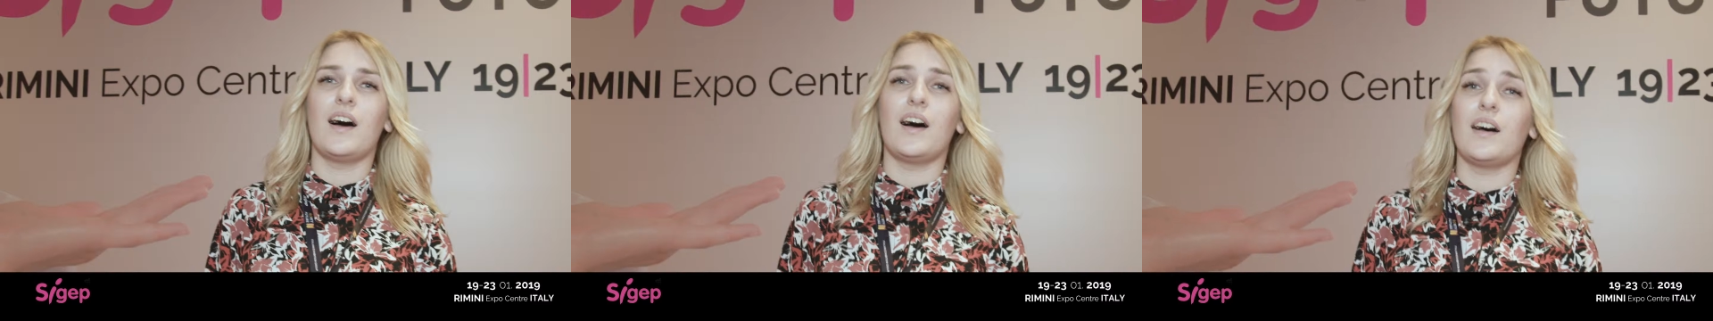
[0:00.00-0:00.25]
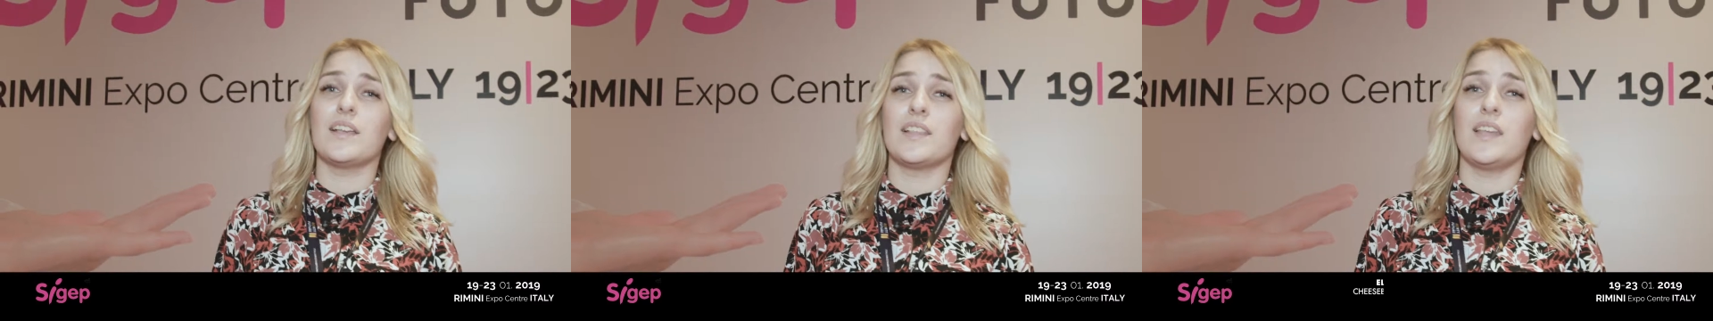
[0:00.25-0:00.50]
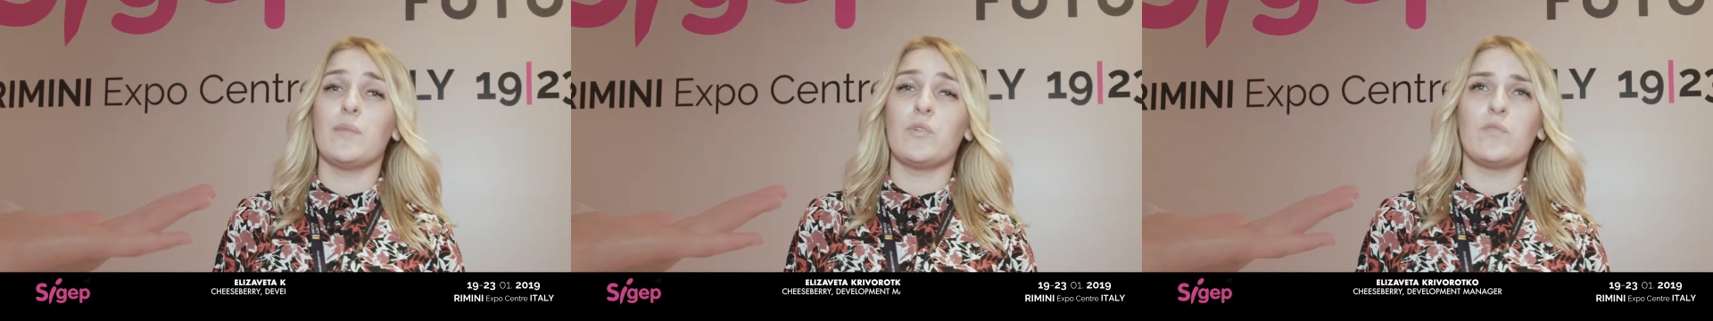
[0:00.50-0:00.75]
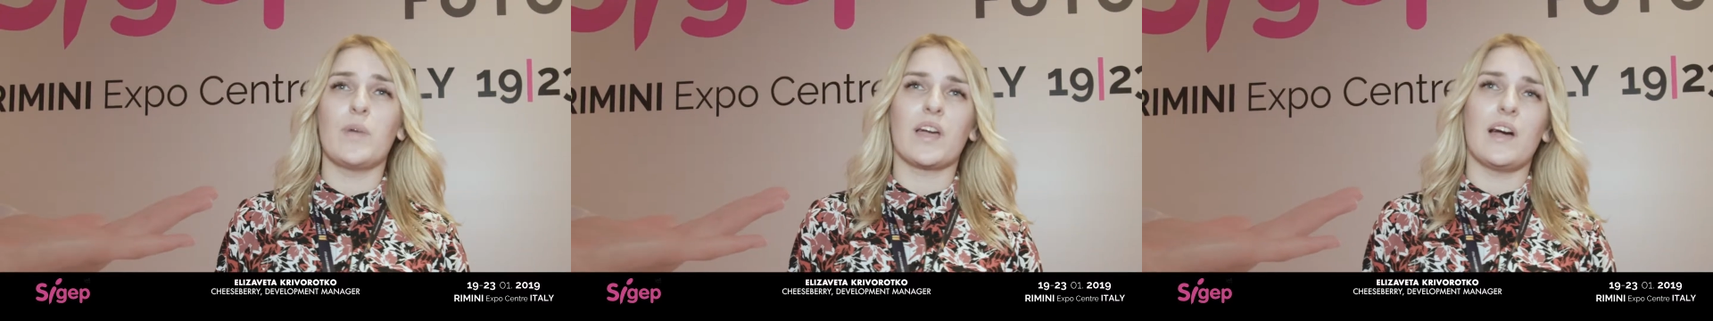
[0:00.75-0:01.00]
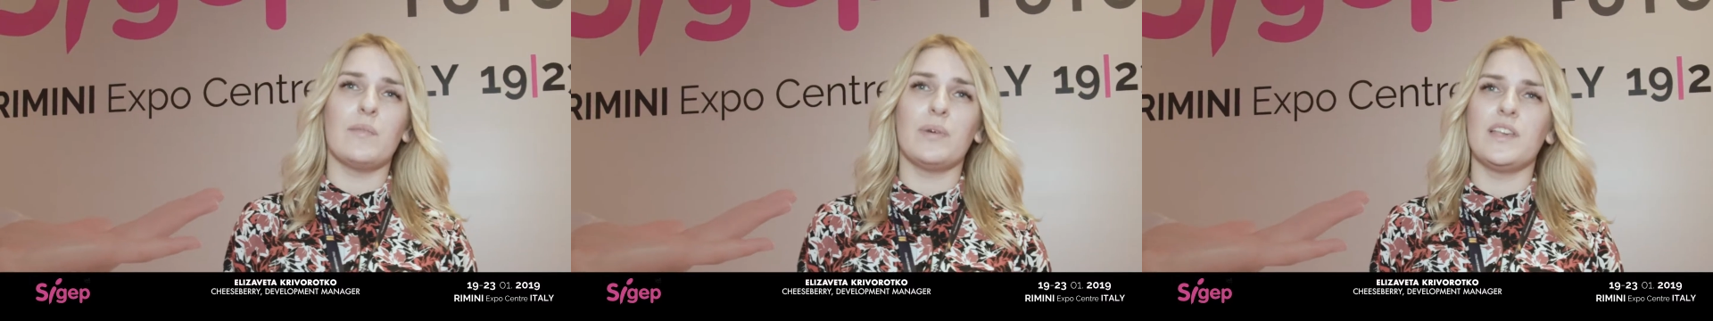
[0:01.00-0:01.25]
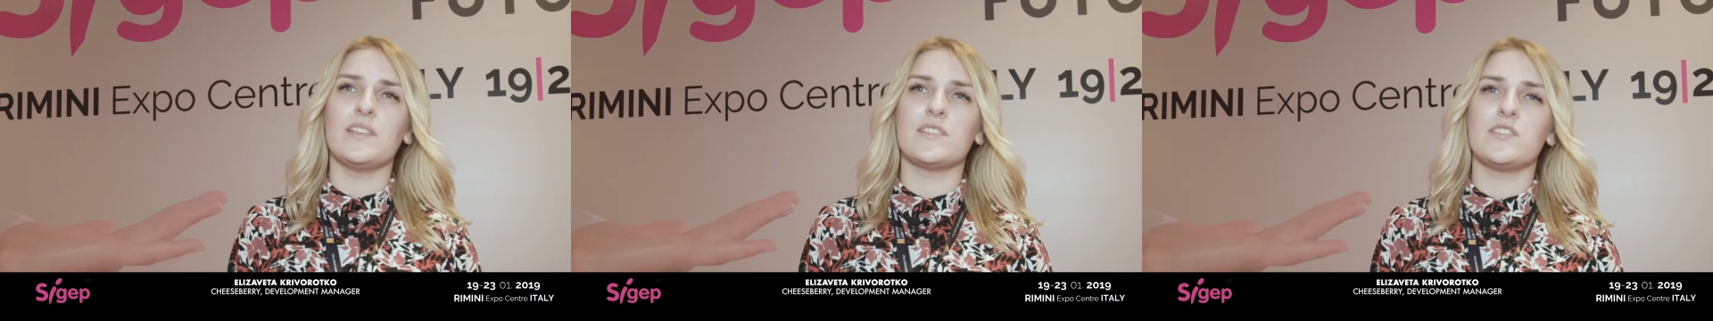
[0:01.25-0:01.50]
Uh, the name of my
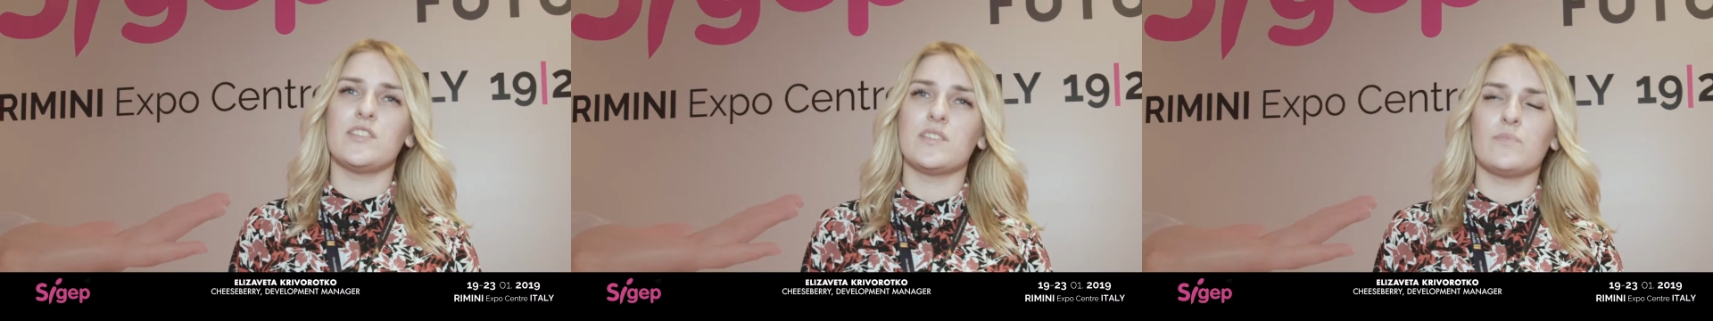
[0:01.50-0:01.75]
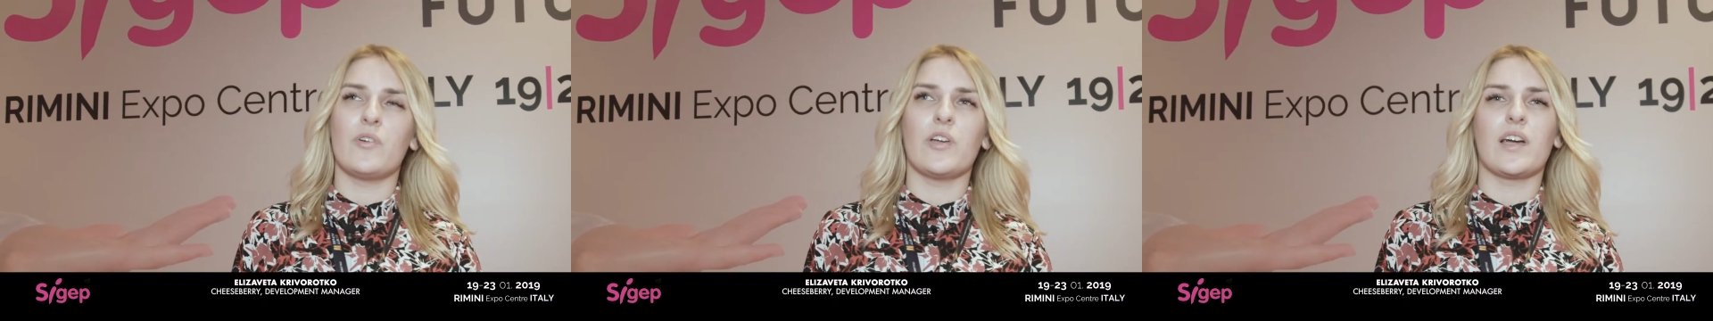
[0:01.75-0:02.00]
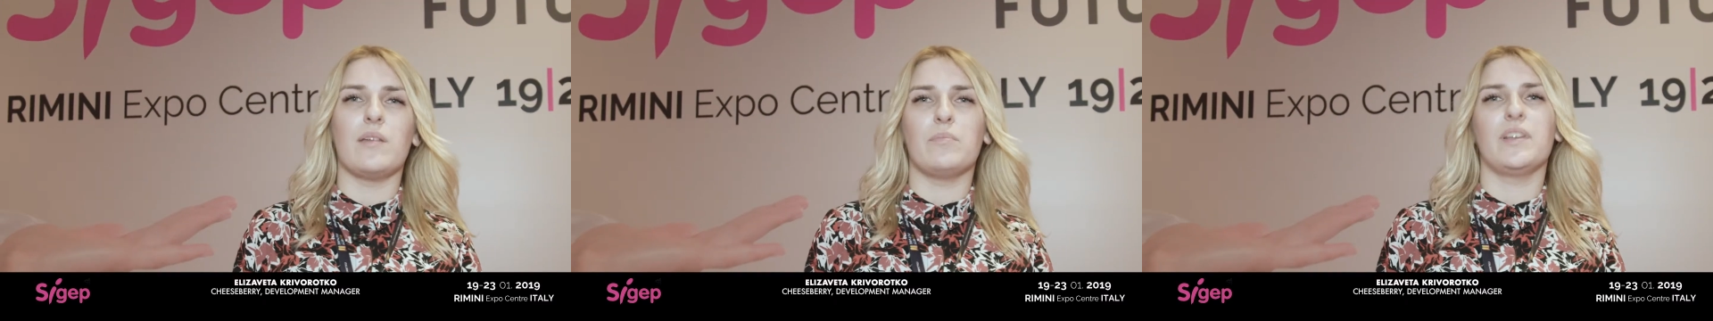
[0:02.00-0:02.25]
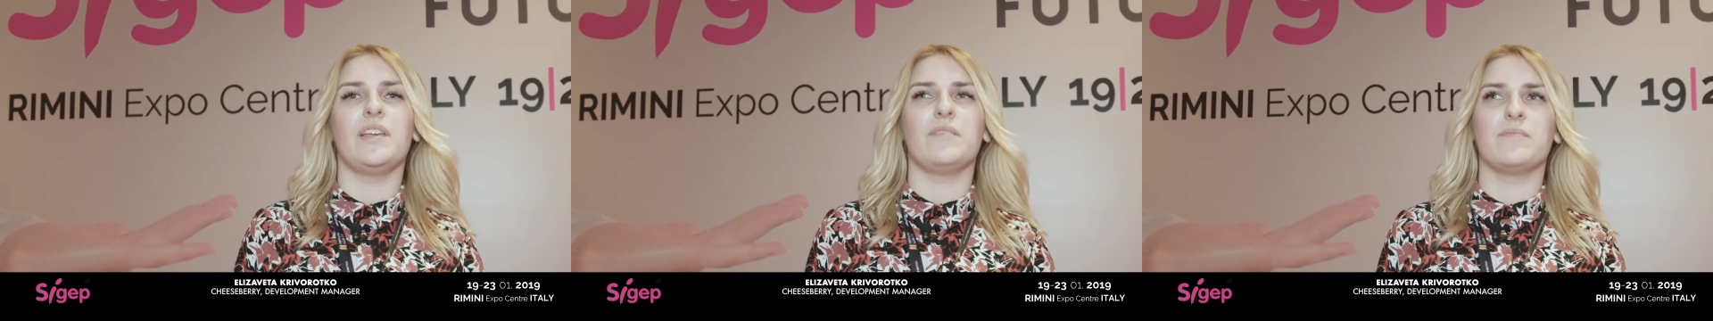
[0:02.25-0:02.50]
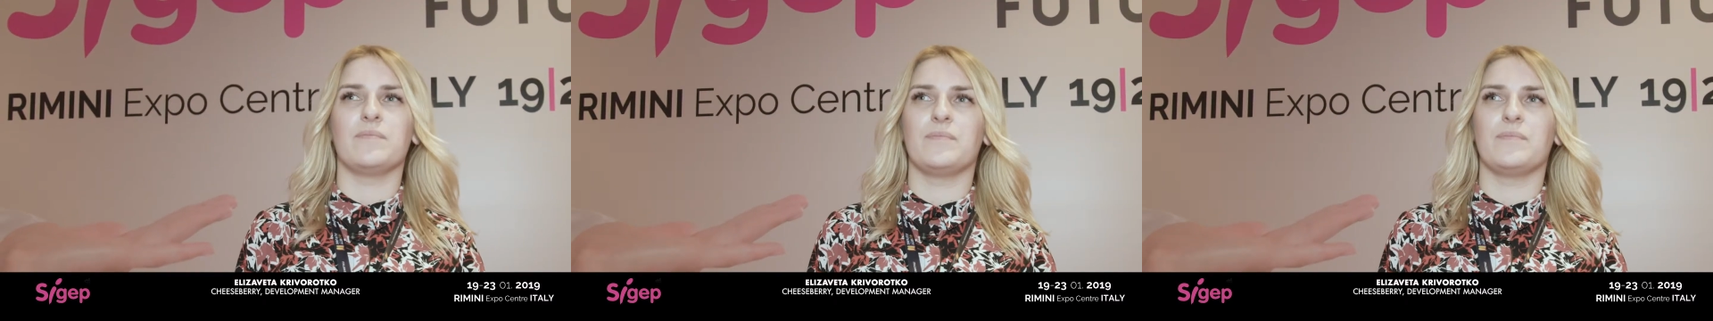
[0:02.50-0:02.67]
company is Cheeseberry Company.